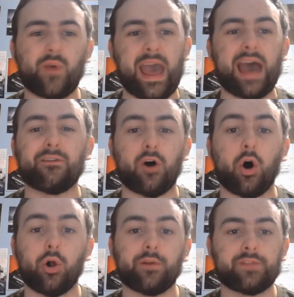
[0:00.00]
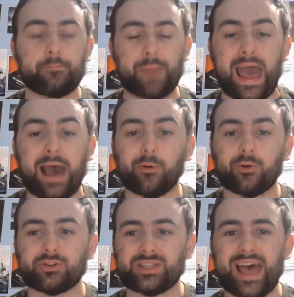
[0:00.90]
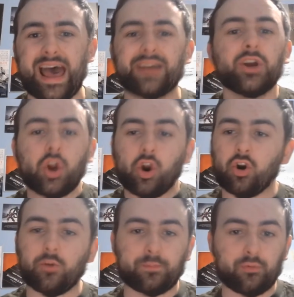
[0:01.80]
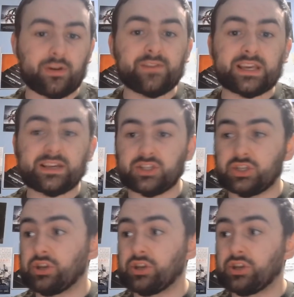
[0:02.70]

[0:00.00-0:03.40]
have all of the powers that her previous,